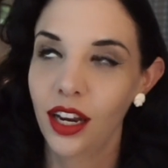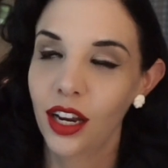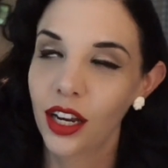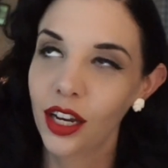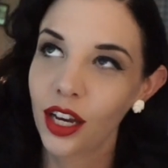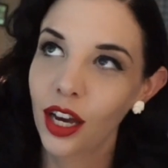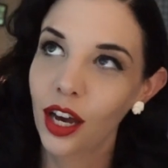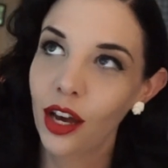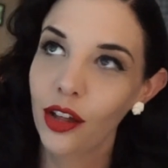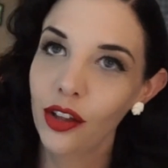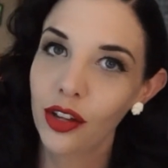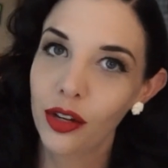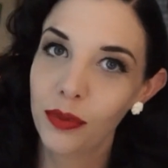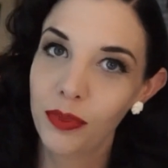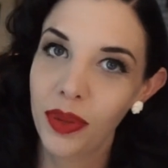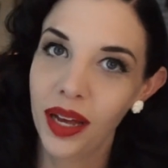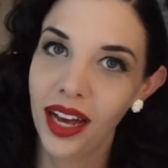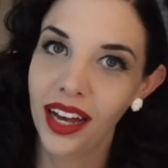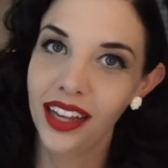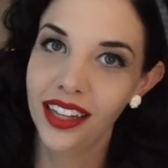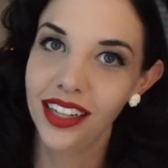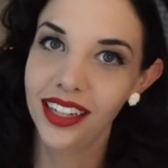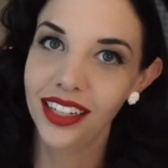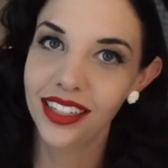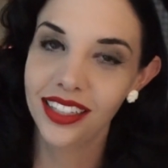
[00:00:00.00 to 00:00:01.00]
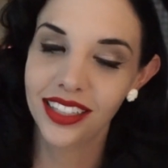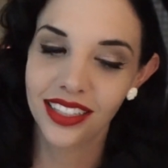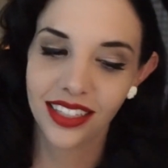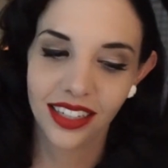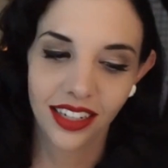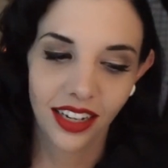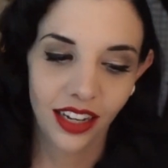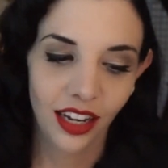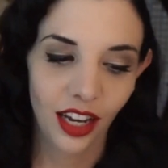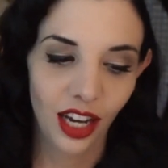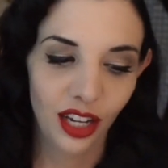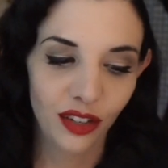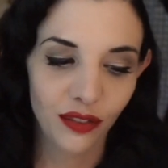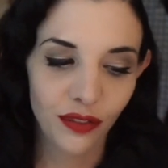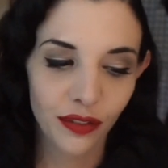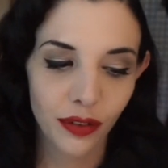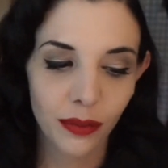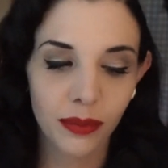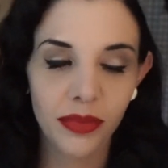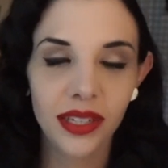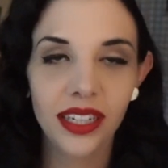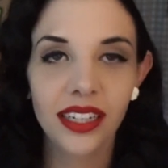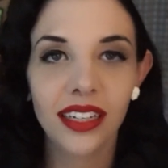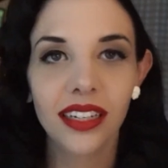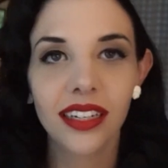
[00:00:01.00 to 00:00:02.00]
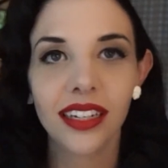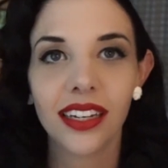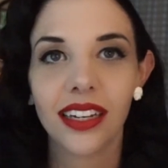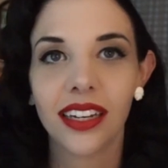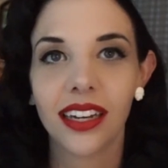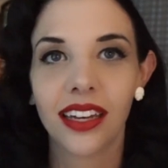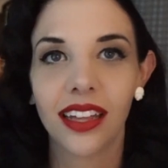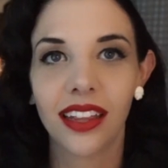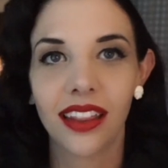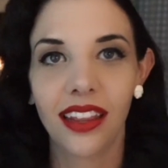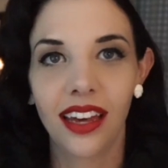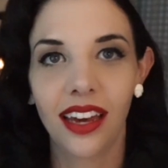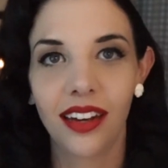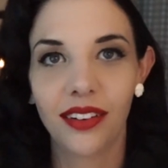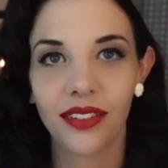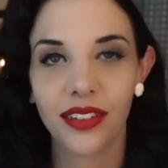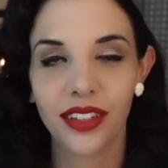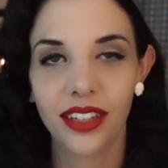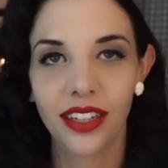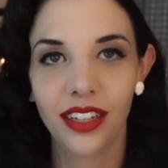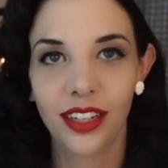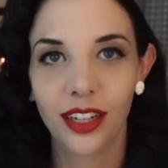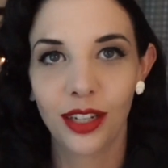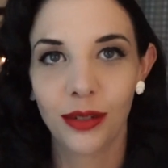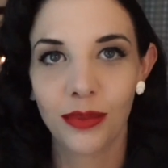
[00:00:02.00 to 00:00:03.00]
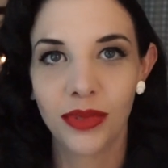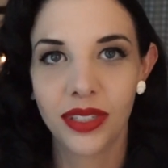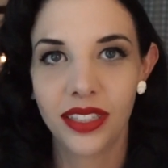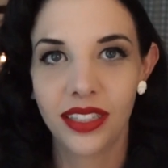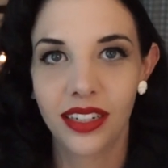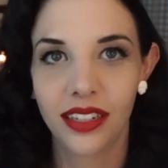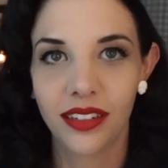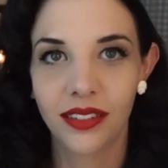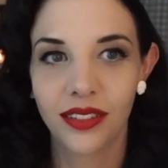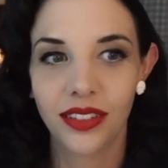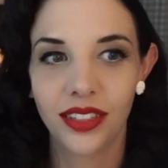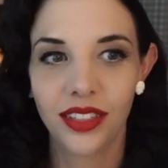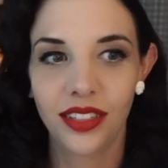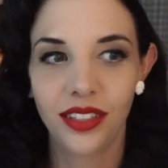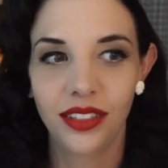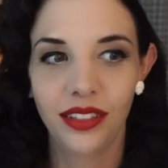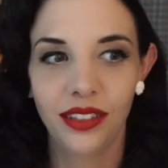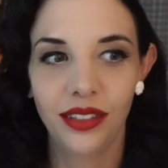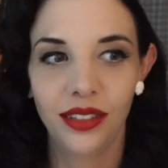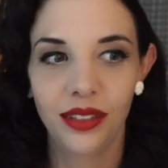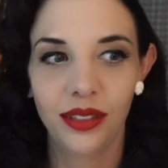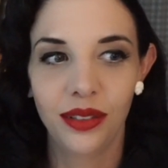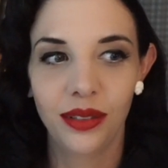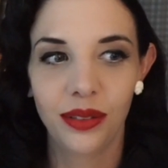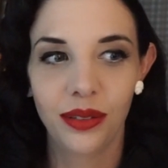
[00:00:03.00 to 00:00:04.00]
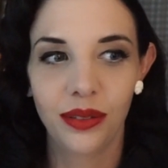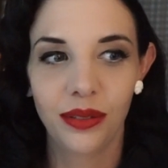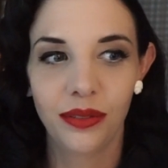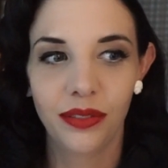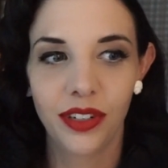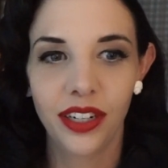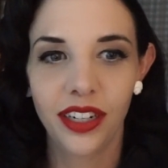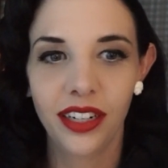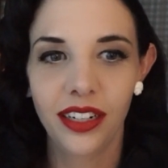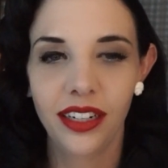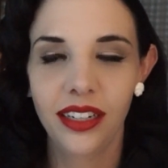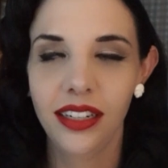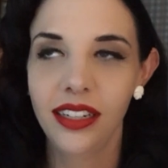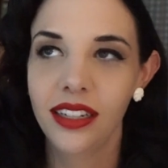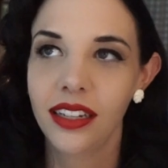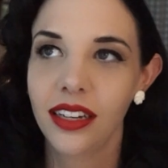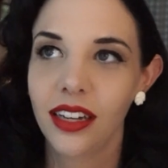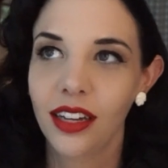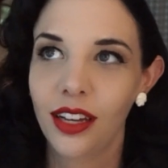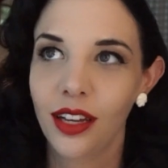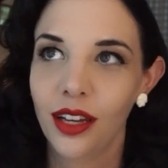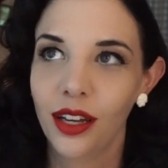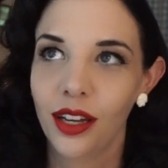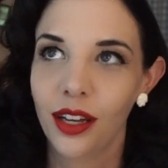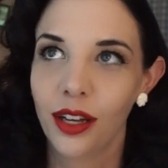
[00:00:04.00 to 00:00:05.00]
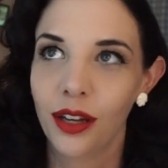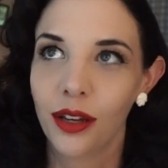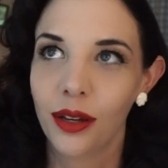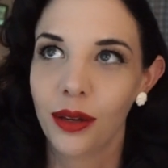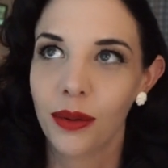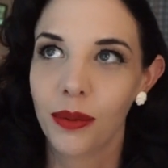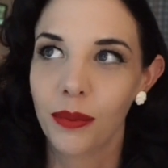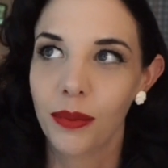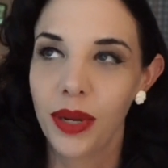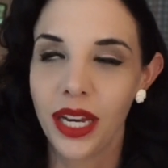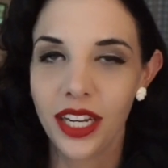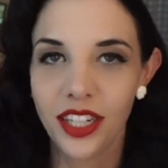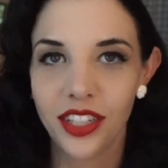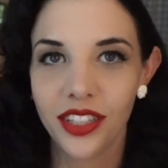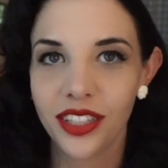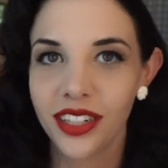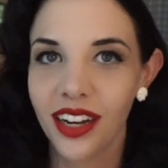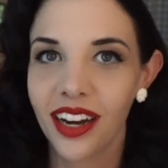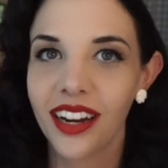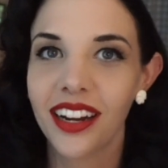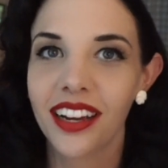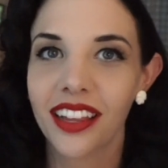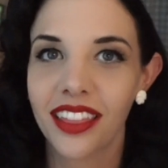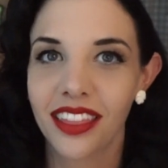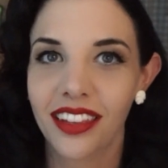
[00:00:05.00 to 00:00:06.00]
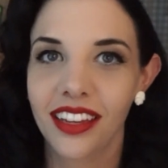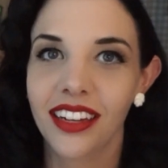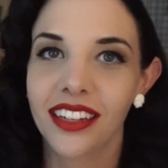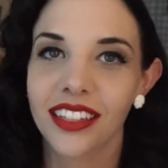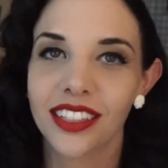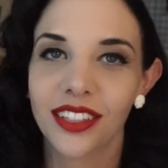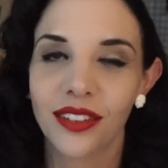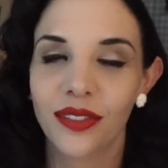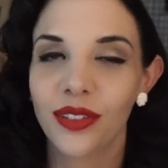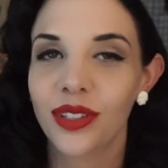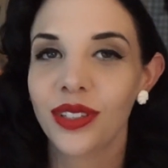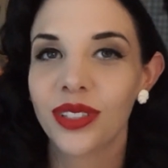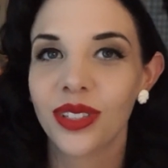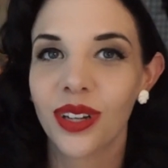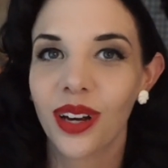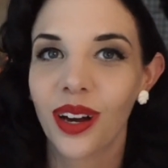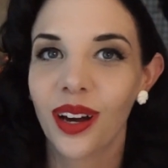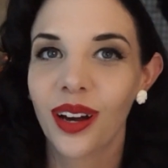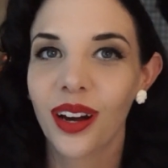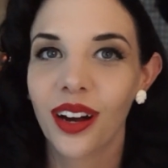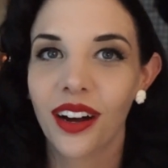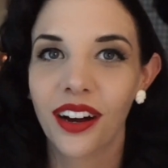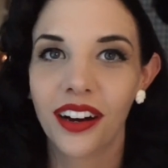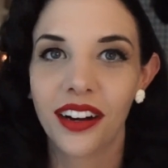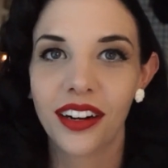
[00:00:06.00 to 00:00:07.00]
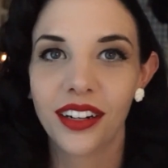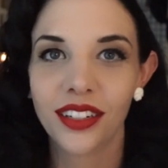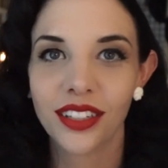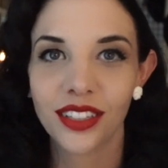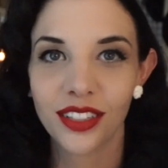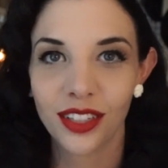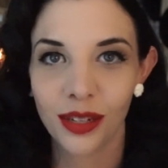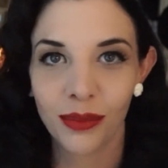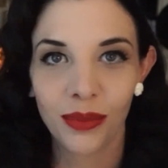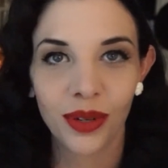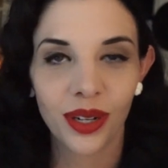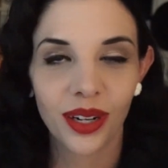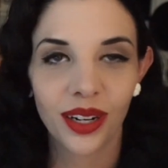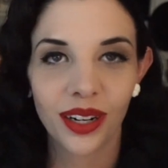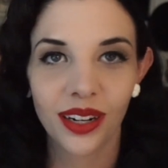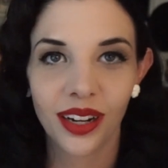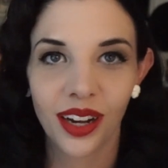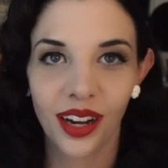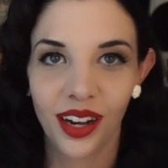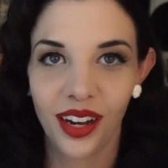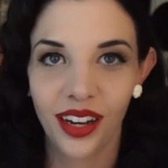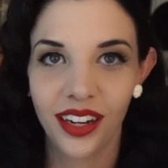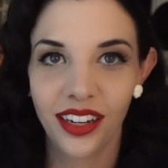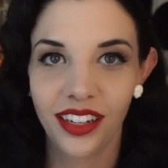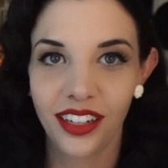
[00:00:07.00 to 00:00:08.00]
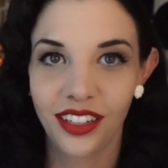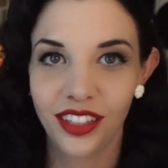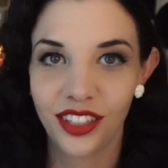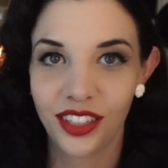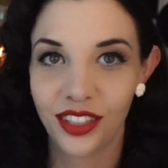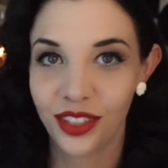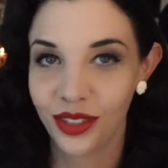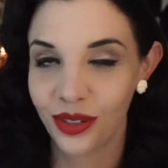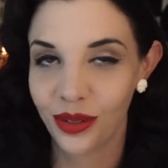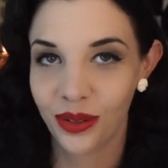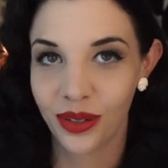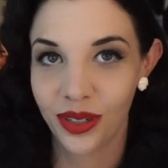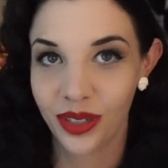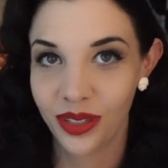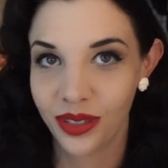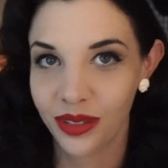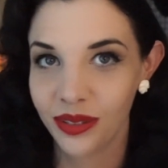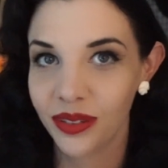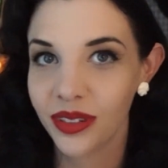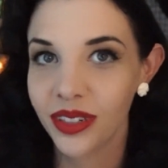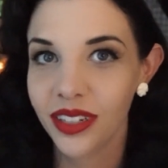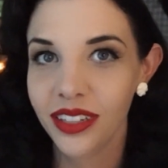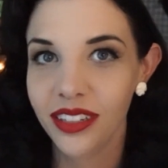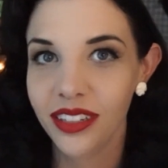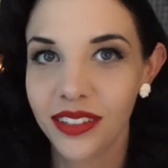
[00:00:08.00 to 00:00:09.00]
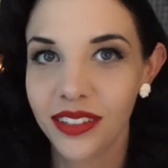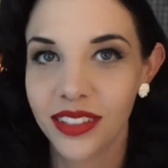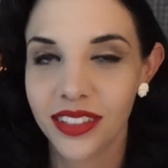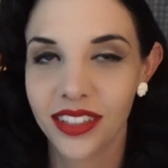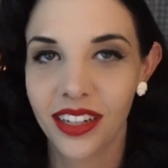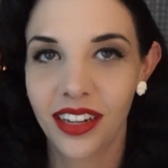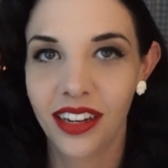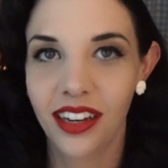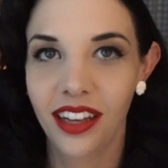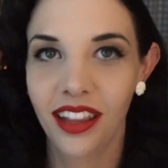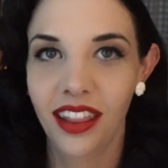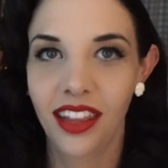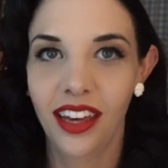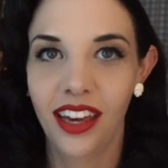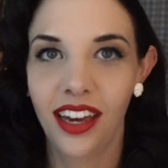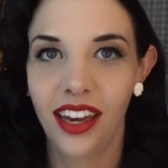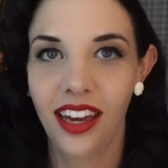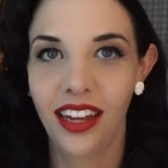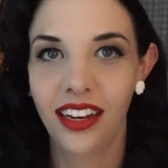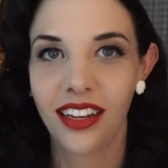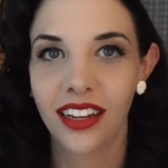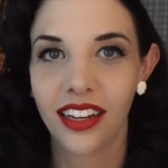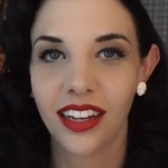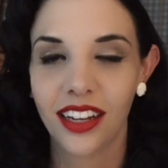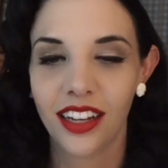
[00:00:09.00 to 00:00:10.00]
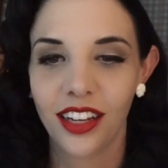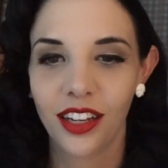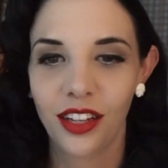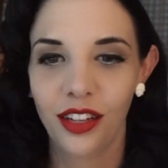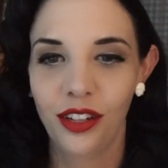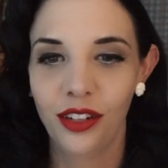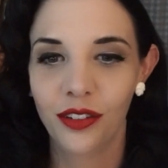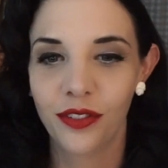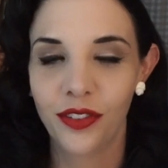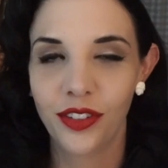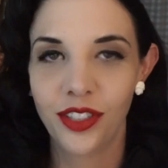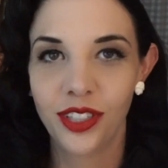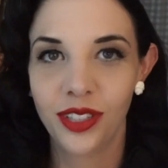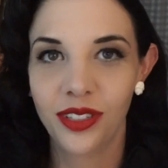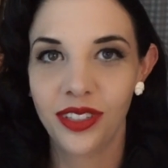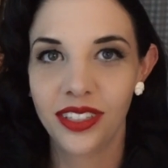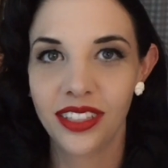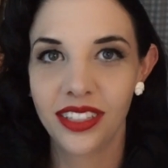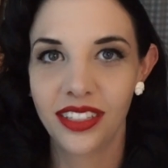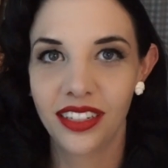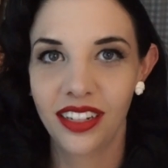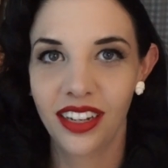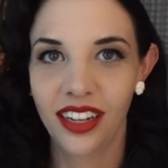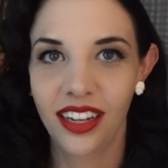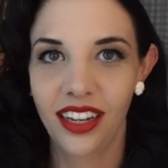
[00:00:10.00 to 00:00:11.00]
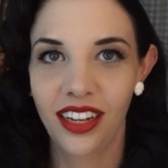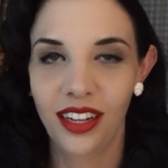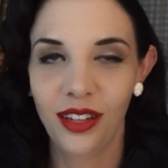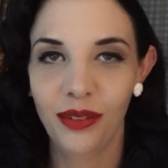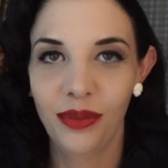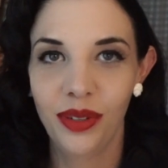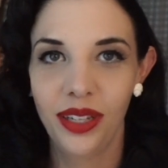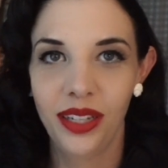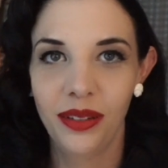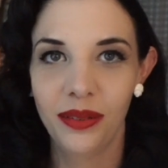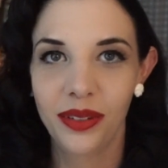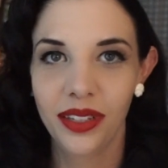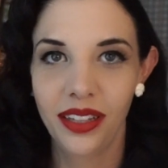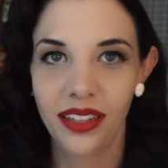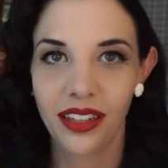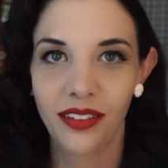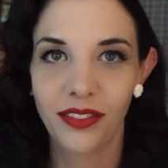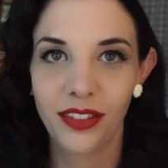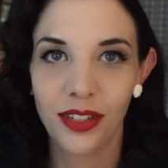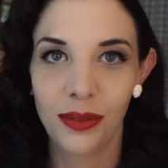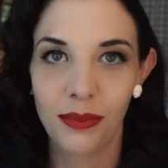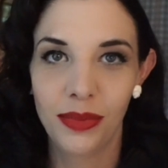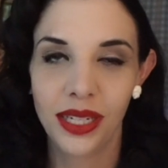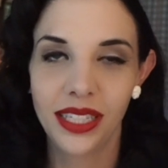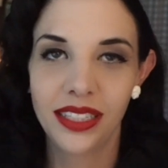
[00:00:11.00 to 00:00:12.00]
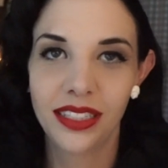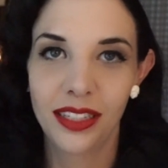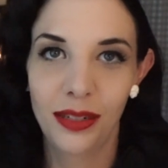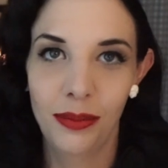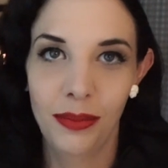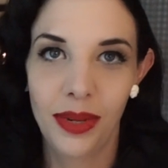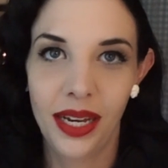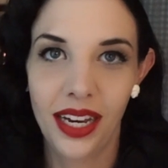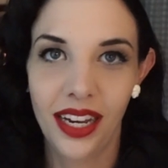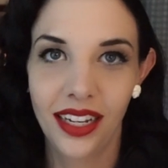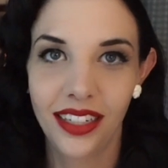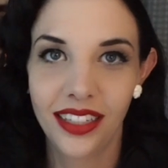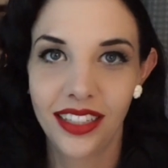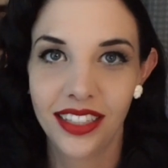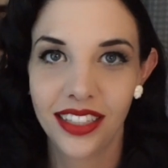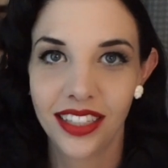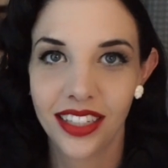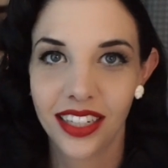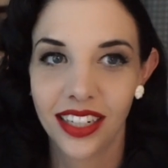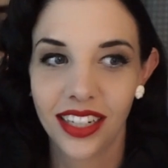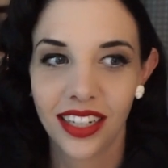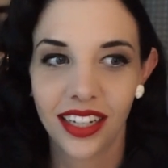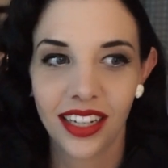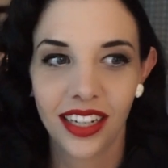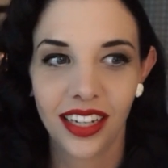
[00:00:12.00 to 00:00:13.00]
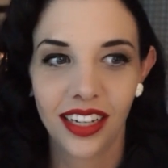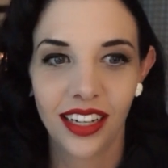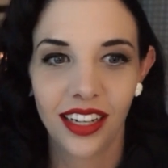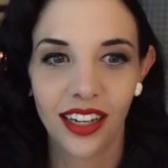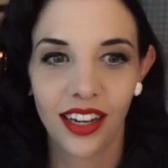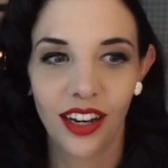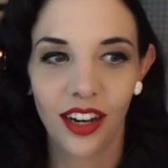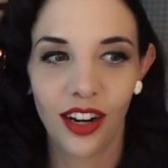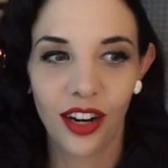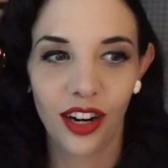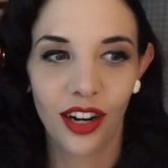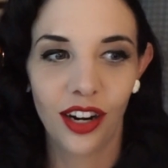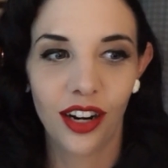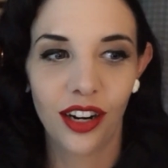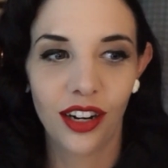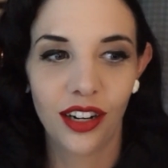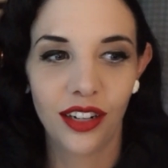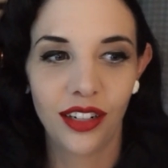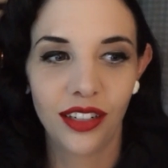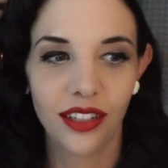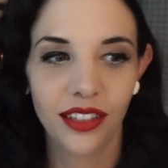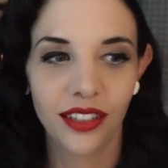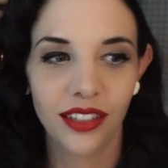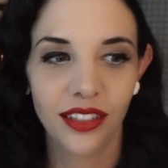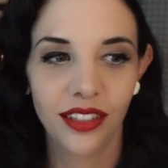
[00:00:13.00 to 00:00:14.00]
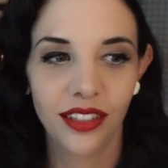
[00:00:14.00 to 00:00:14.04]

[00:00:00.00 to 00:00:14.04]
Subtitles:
color palette. And for me, that really comes down to very patriotic things. If you saw our summer cottage decor tour, saw that, you know, for Jonas and I, we really love to mix and match our